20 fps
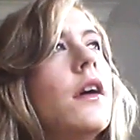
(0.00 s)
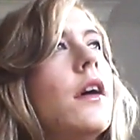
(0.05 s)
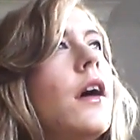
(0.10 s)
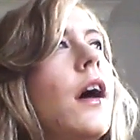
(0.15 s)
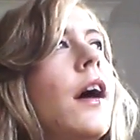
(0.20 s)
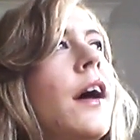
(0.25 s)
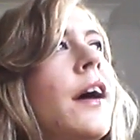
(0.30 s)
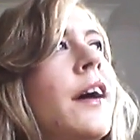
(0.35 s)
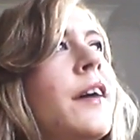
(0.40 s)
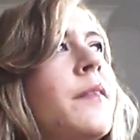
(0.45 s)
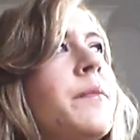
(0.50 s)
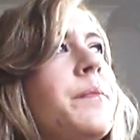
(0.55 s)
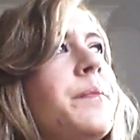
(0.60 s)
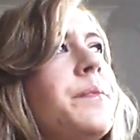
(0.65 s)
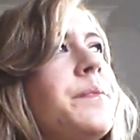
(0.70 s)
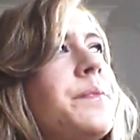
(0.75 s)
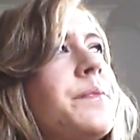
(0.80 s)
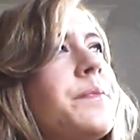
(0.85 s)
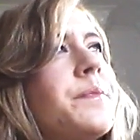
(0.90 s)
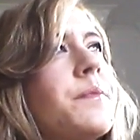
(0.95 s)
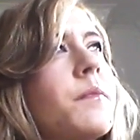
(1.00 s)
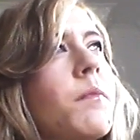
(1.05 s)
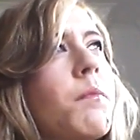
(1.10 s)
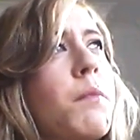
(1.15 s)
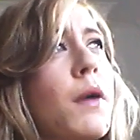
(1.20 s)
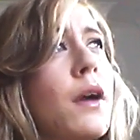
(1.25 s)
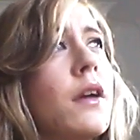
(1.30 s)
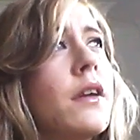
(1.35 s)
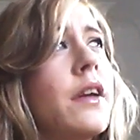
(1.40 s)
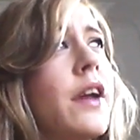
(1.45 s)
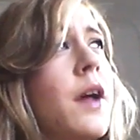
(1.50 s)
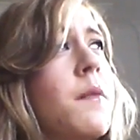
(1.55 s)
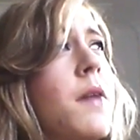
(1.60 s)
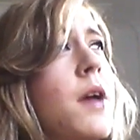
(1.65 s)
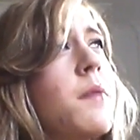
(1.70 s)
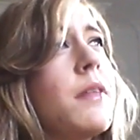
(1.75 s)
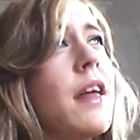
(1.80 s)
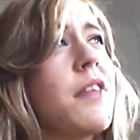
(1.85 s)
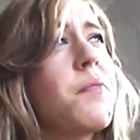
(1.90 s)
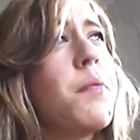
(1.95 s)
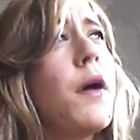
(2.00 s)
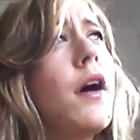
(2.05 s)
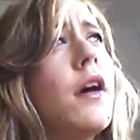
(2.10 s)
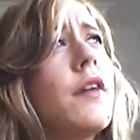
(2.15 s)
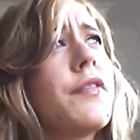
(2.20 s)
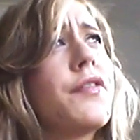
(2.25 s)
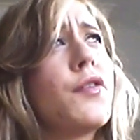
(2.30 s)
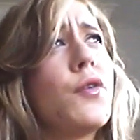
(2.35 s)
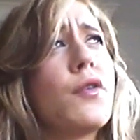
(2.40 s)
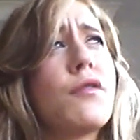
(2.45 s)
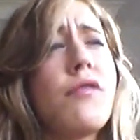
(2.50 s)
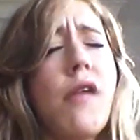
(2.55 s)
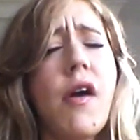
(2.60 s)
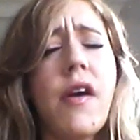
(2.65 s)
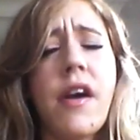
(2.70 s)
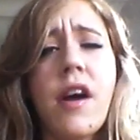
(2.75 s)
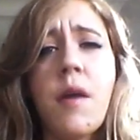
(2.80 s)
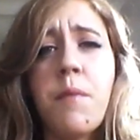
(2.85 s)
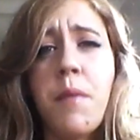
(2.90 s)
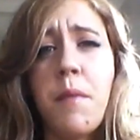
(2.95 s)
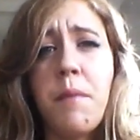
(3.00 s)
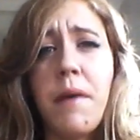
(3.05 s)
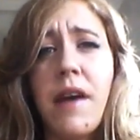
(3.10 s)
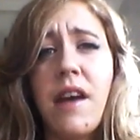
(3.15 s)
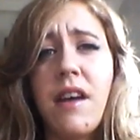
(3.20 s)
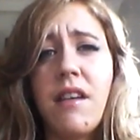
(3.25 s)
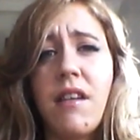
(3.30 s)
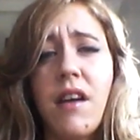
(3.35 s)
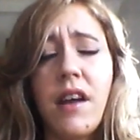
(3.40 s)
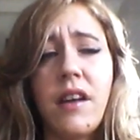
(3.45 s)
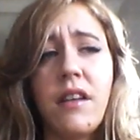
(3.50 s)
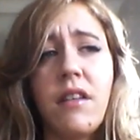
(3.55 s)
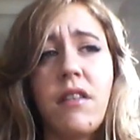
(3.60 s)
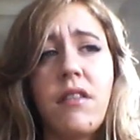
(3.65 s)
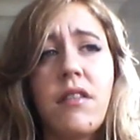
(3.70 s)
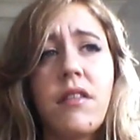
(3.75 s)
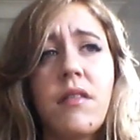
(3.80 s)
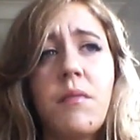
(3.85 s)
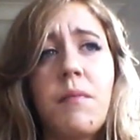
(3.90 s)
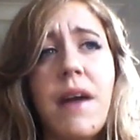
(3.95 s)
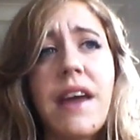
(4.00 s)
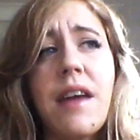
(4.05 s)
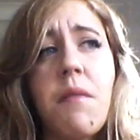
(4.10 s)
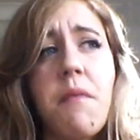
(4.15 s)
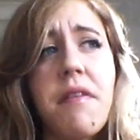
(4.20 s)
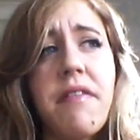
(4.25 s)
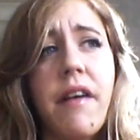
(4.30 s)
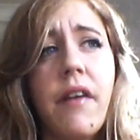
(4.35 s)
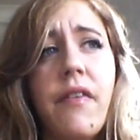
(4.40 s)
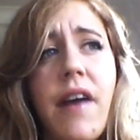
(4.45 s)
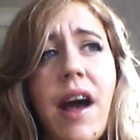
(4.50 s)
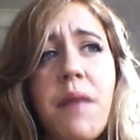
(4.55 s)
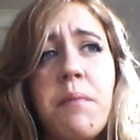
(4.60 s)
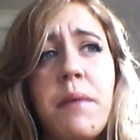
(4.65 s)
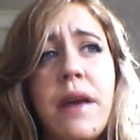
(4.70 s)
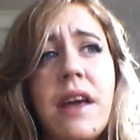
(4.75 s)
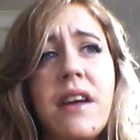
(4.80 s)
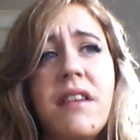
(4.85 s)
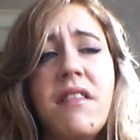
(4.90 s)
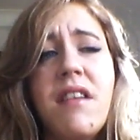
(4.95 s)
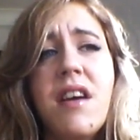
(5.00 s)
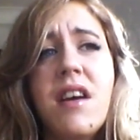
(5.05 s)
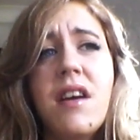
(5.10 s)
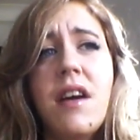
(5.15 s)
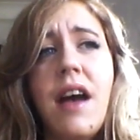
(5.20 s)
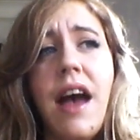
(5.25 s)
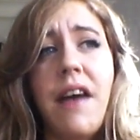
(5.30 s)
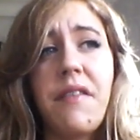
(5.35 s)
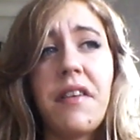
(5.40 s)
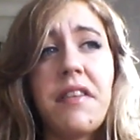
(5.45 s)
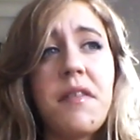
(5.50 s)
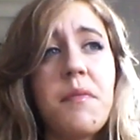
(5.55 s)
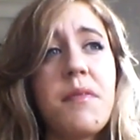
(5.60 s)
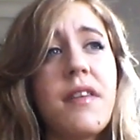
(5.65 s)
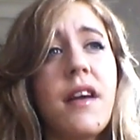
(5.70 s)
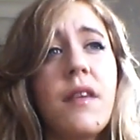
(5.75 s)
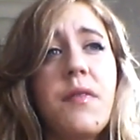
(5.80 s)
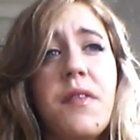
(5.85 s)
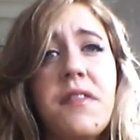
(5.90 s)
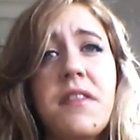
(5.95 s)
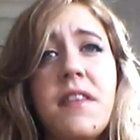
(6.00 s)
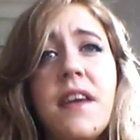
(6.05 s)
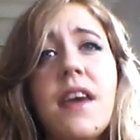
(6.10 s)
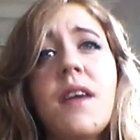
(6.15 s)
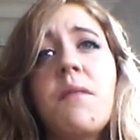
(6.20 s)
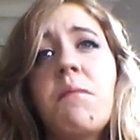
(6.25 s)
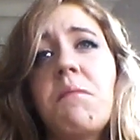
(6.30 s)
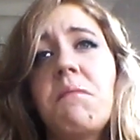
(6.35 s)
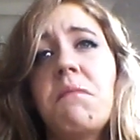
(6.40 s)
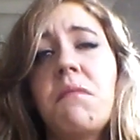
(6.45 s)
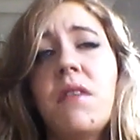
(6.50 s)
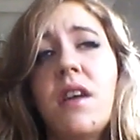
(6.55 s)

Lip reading: But, you know, maybe that's part of sort of growing up a bit and making myself happy and having some self-esteem,